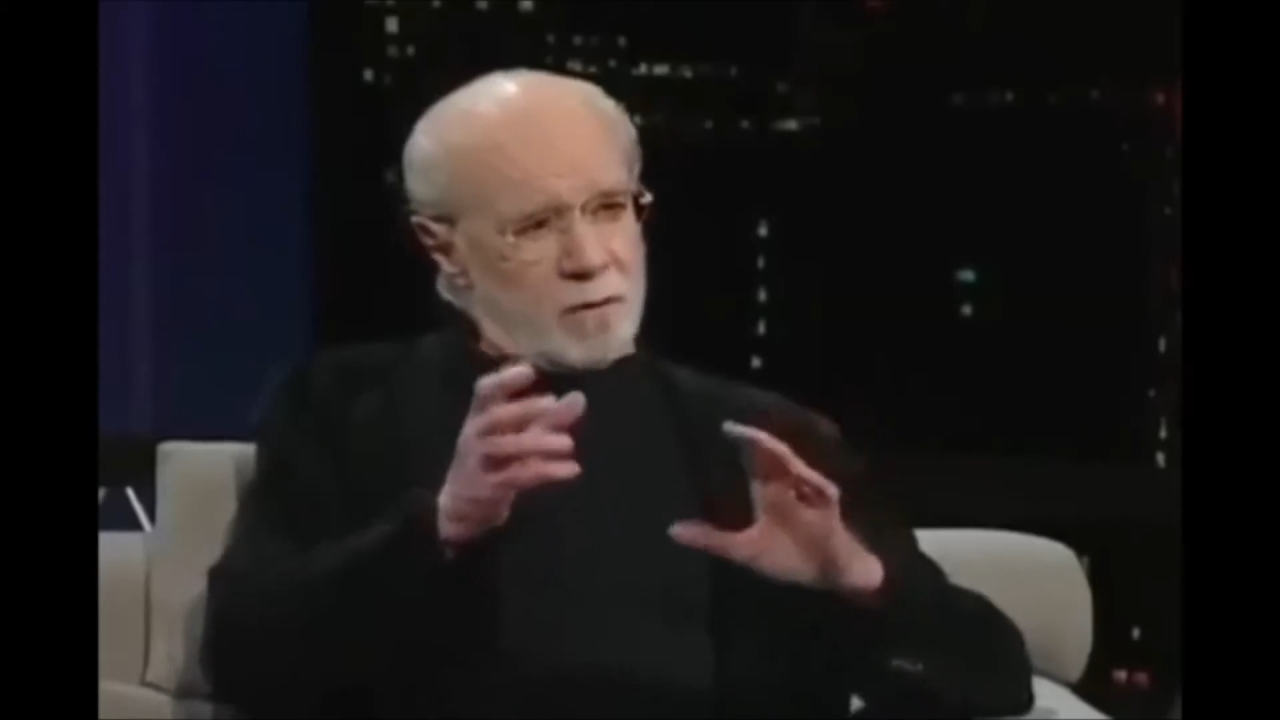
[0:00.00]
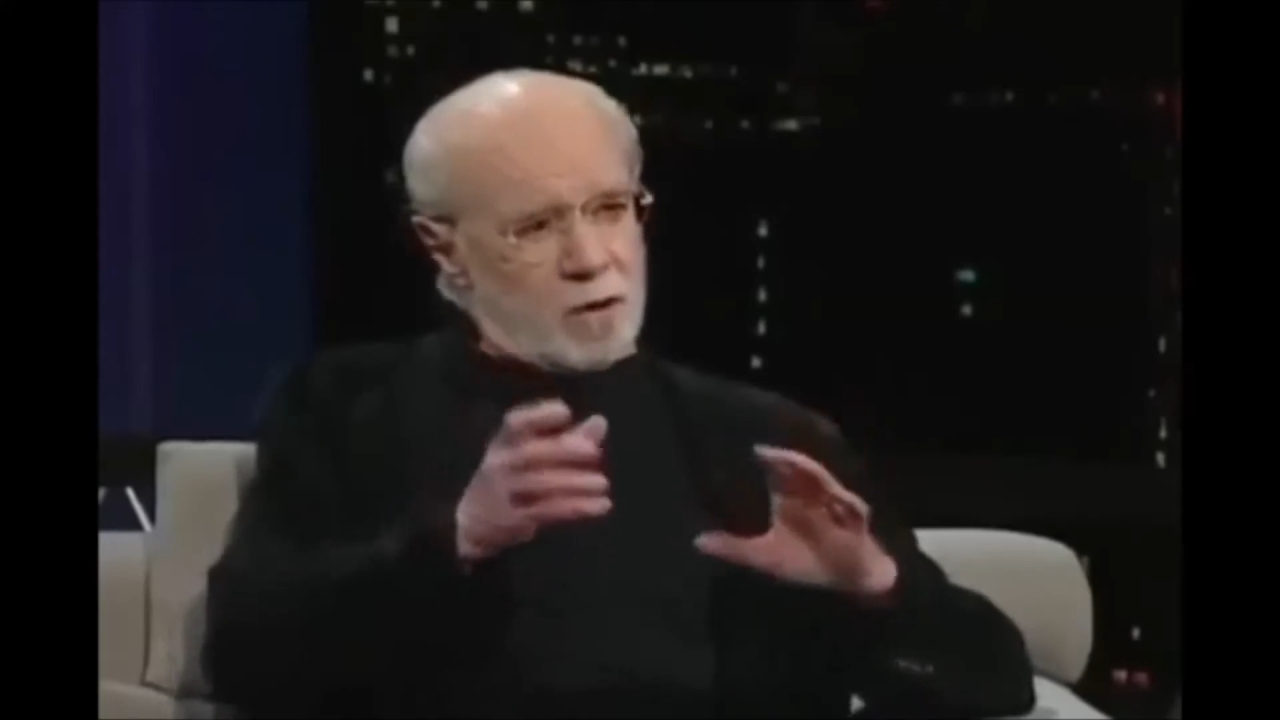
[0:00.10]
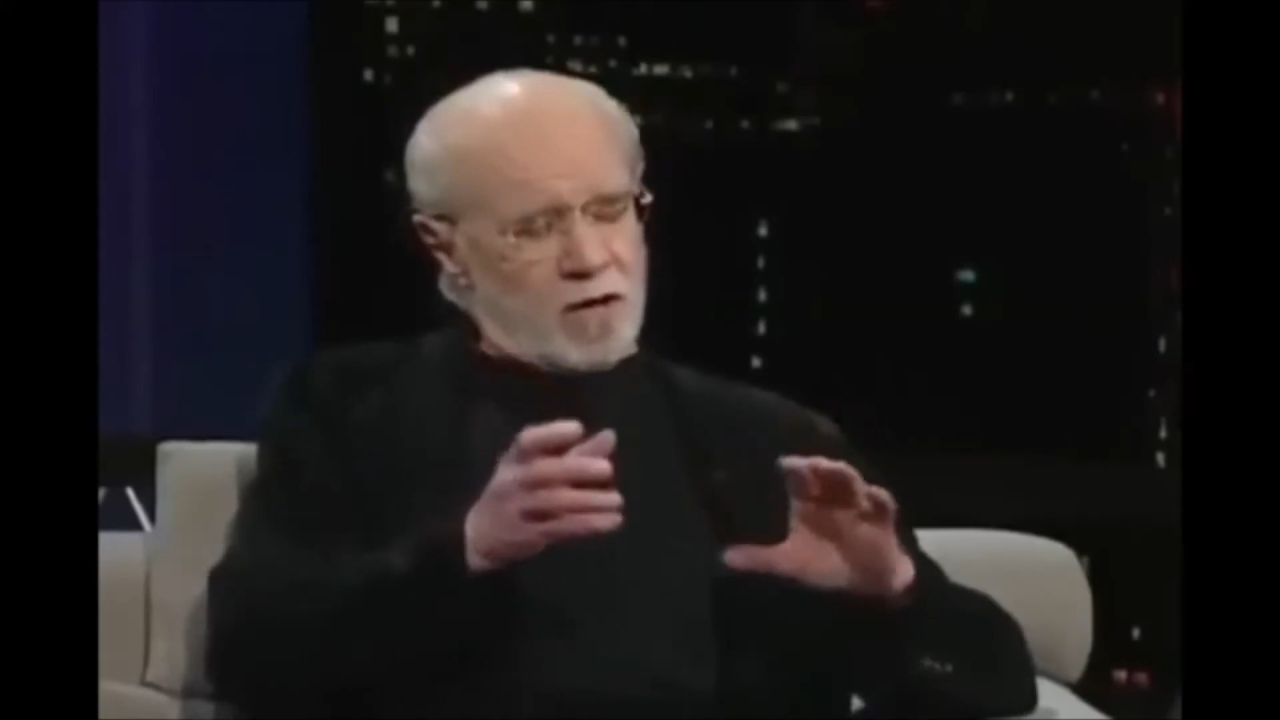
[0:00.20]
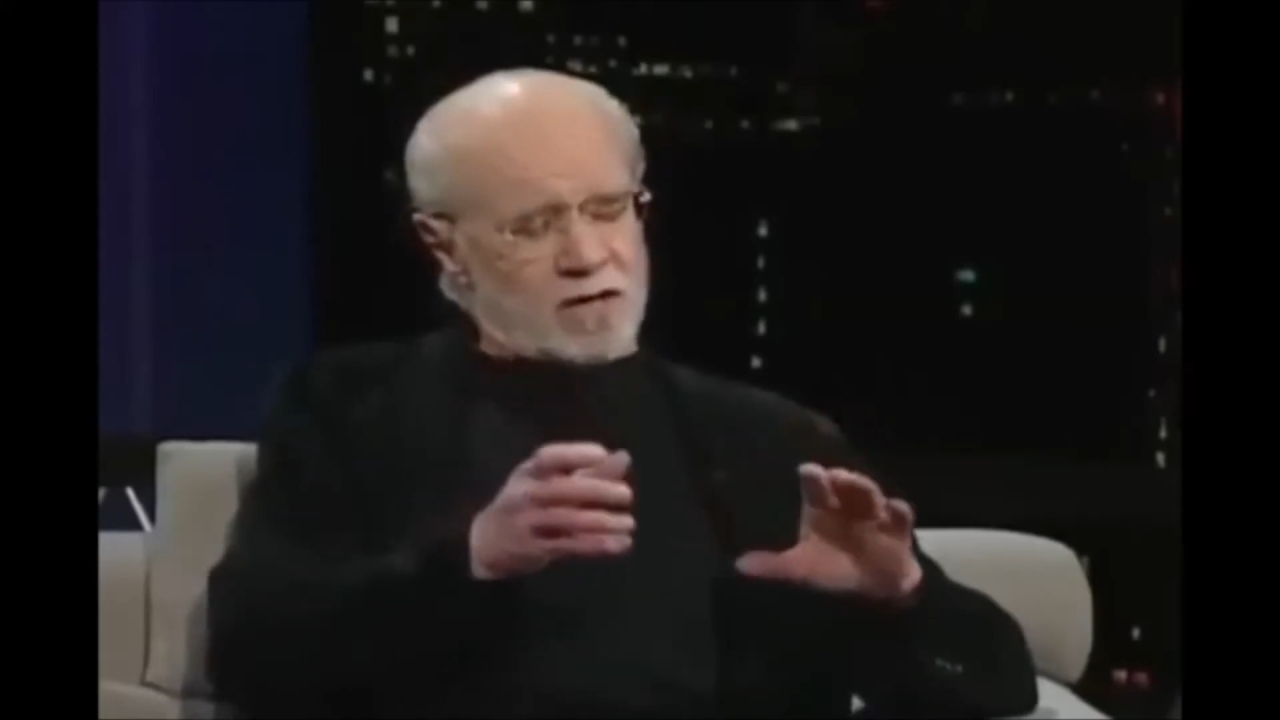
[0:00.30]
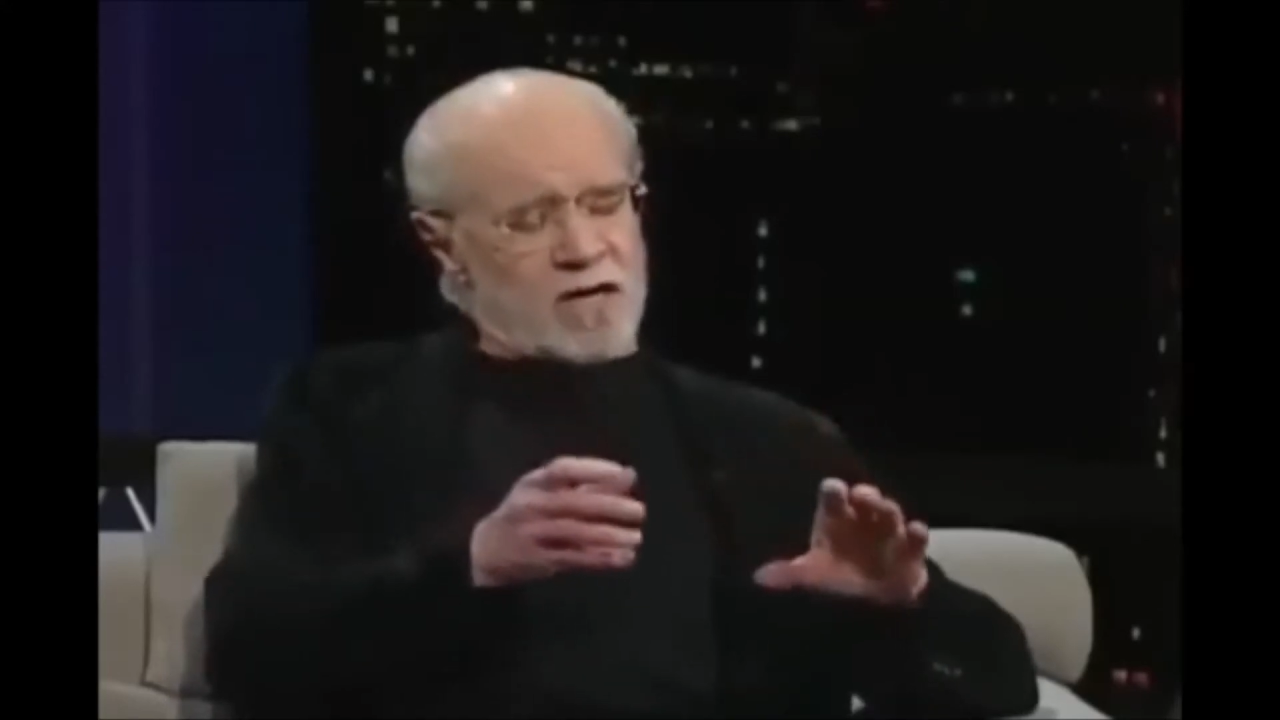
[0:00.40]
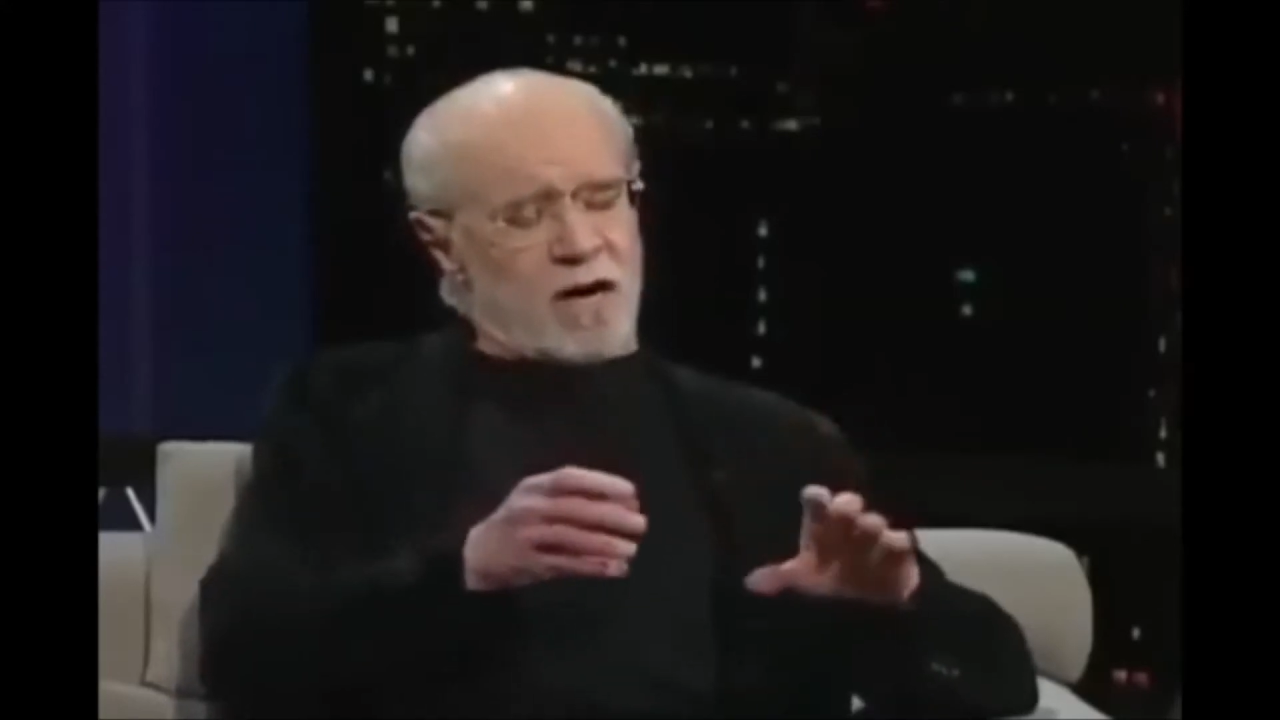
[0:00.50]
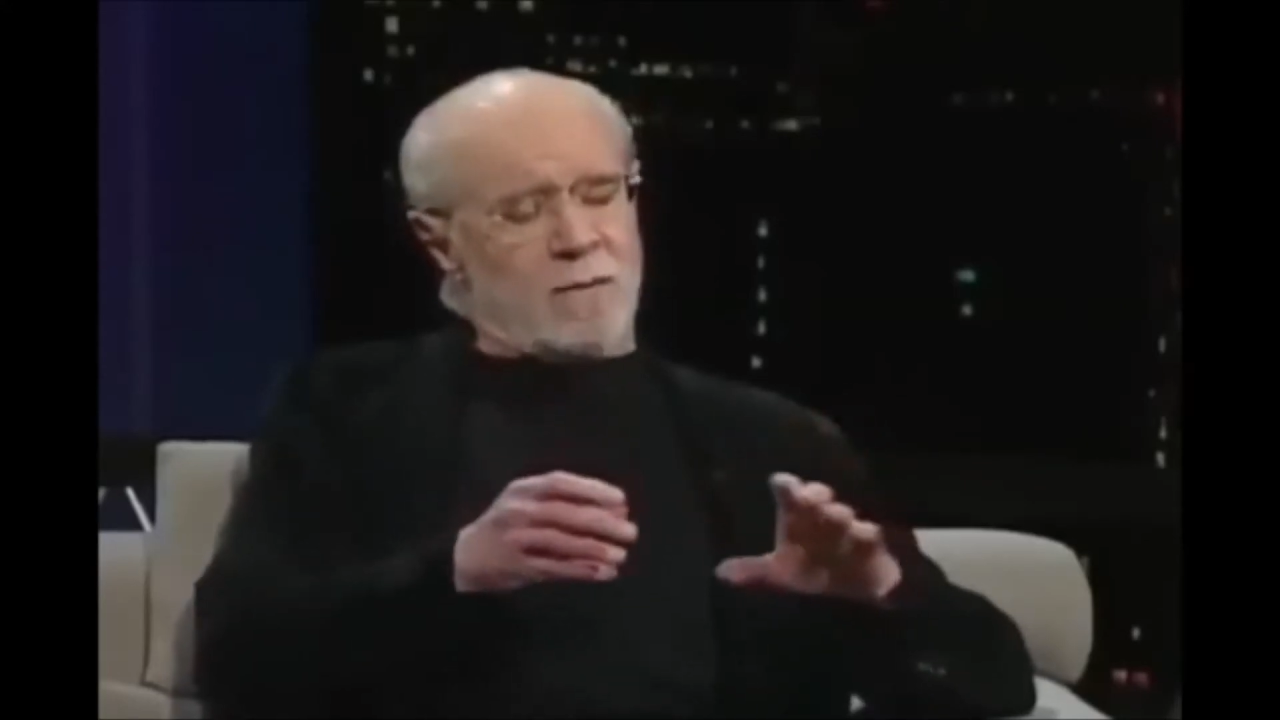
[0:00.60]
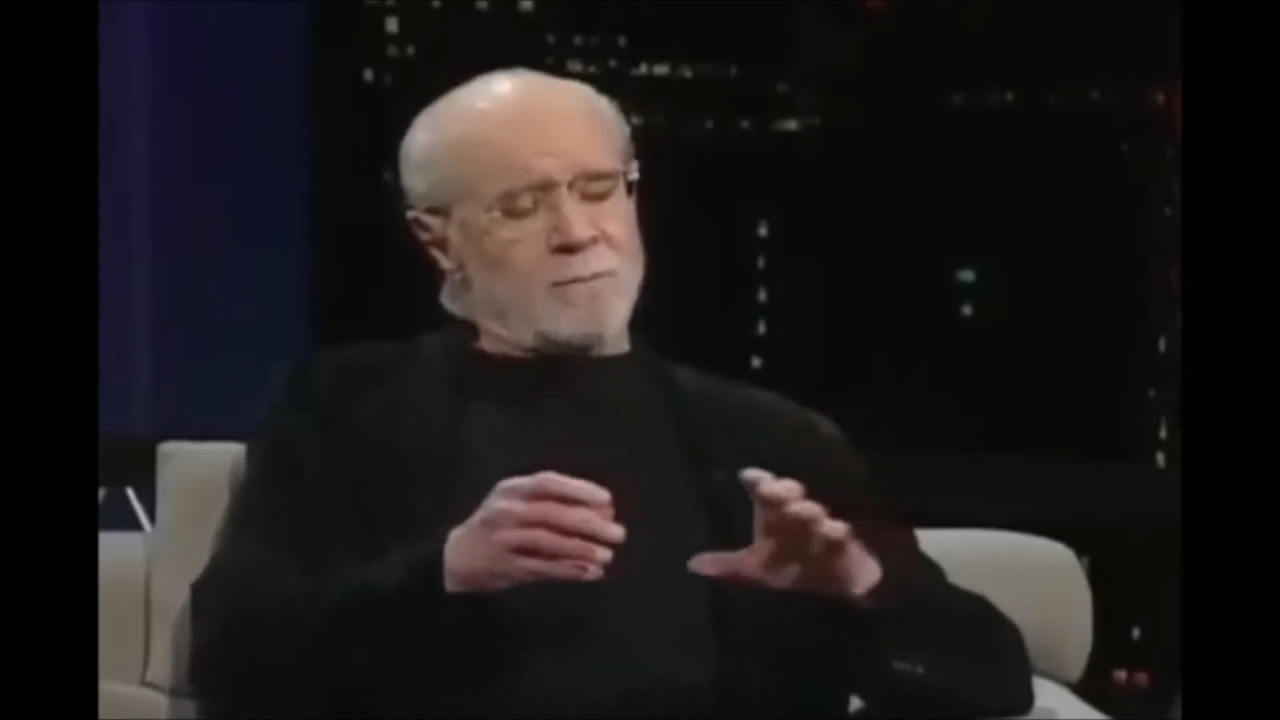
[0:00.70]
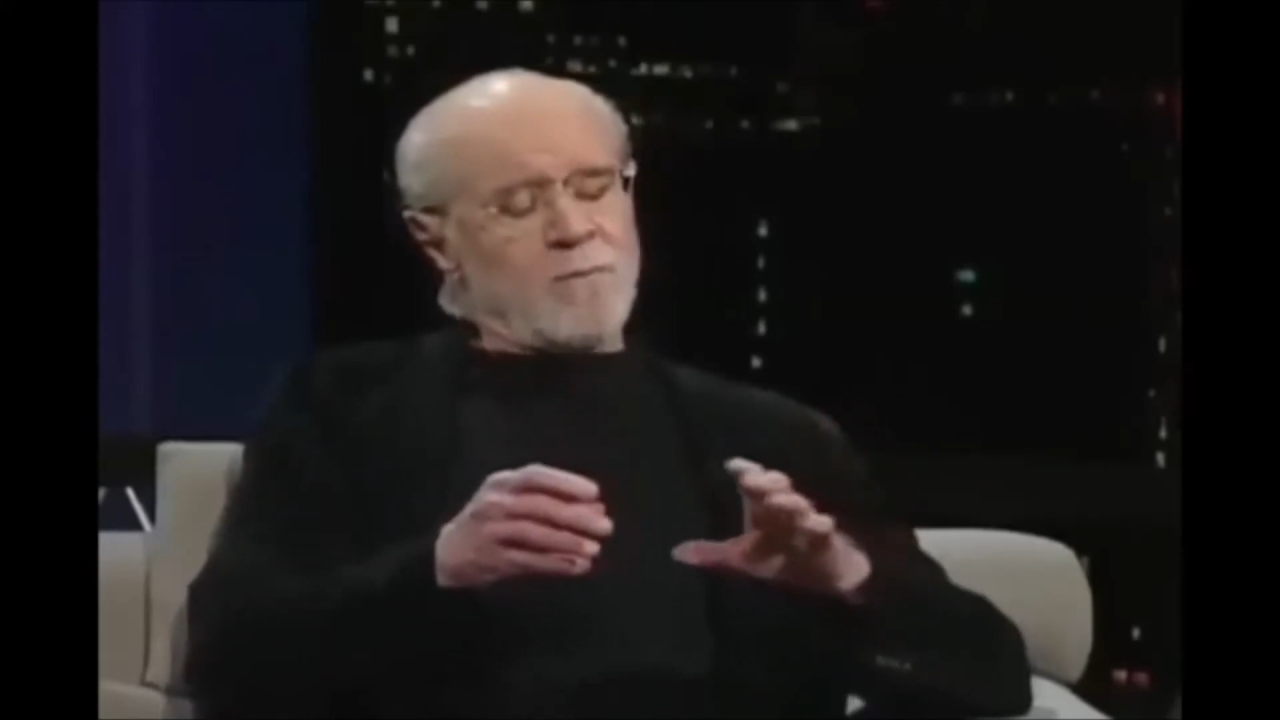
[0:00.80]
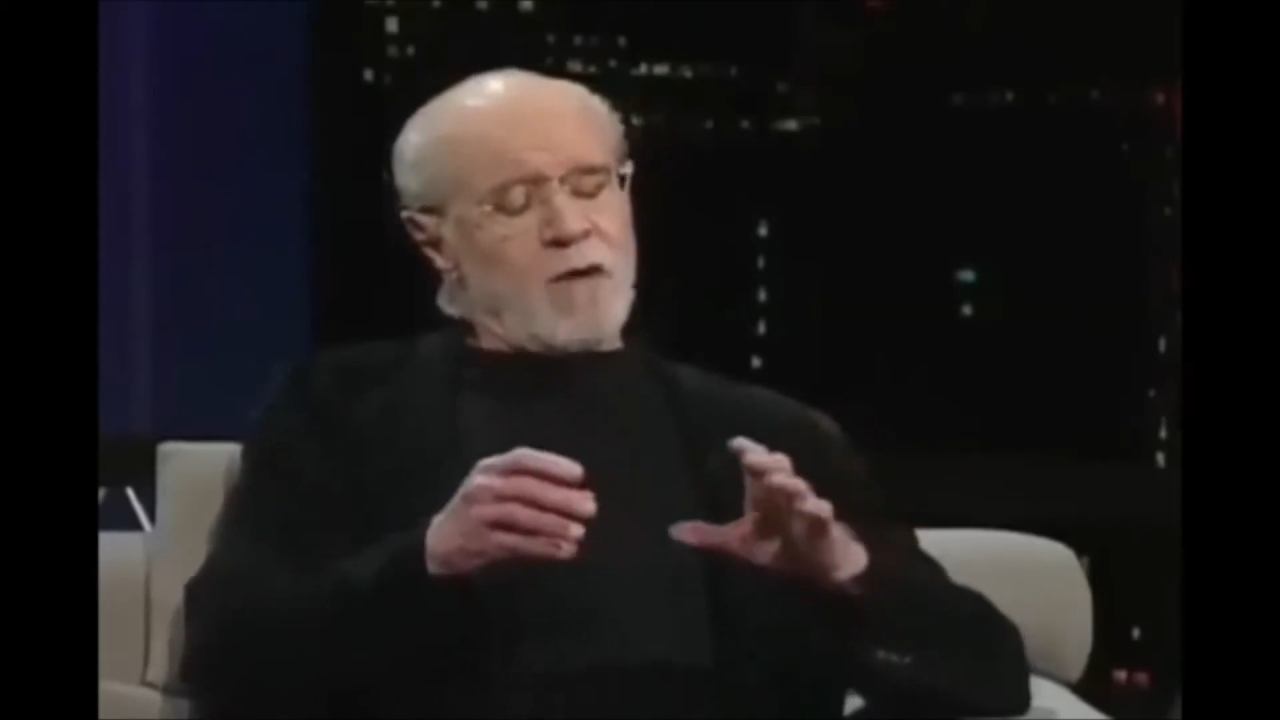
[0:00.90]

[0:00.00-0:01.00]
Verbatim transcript: They were cut down.